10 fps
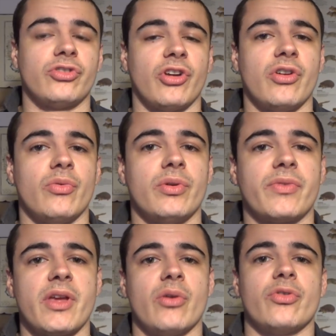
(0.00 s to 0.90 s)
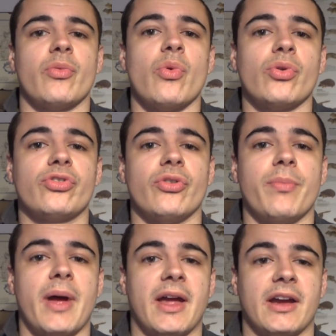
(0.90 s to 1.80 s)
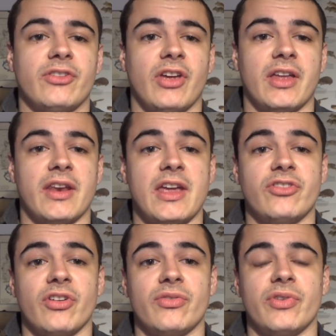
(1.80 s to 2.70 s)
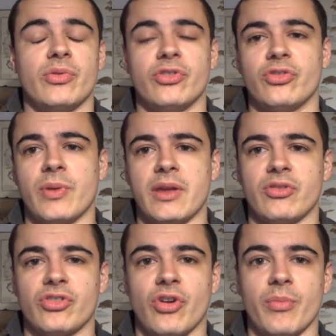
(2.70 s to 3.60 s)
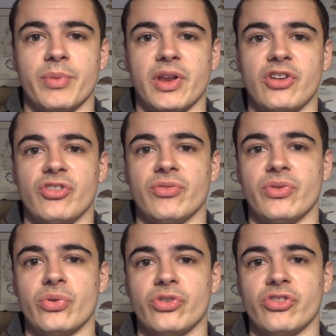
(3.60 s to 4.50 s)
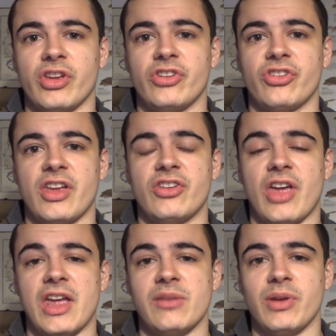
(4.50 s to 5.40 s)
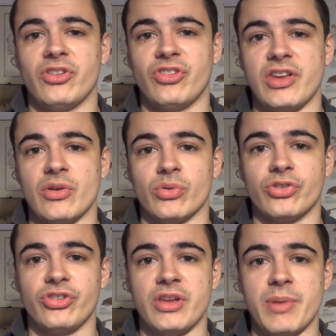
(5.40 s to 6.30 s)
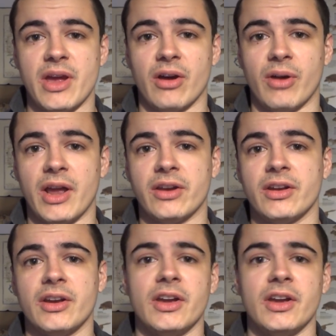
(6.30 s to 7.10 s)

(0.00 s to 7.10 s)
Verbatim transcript: So with the older Warsaw Pact and NATO filters, when they were just combination filters, they'd say NBC or CBRN,